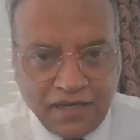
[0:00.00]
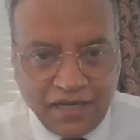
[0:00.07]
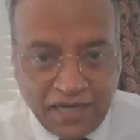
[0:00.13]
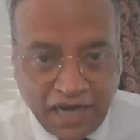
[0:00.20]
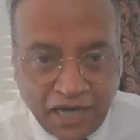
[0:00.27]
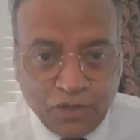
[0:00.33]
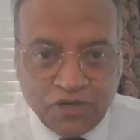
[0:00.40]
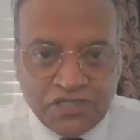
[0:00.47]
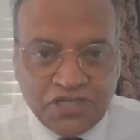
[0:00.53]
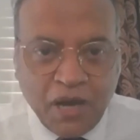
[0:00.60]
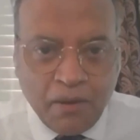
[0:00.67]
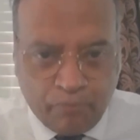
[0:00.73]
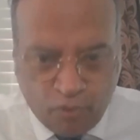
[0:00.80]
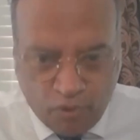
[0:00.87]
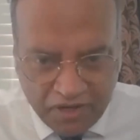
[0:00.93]
In other words,
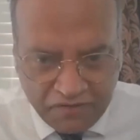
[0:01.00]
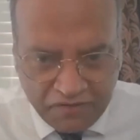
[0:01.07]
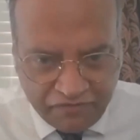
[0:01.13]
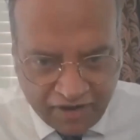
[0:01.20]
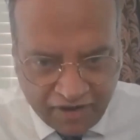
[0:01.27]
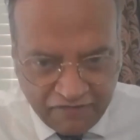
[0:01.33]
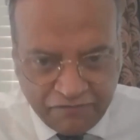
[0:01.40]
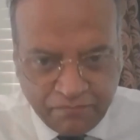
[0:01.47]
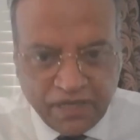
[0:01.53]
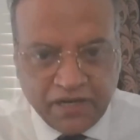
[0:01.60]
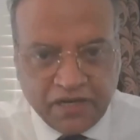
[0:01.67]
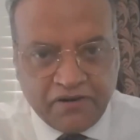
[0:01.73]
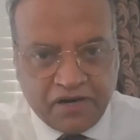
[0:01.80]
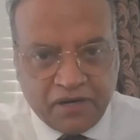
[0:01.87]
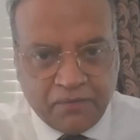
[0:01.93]
0.5
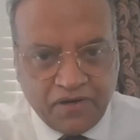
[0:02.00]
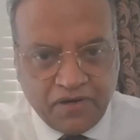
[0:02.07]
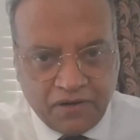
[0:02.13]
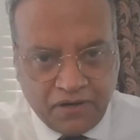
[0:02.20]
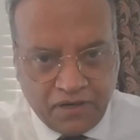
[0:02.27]
milligram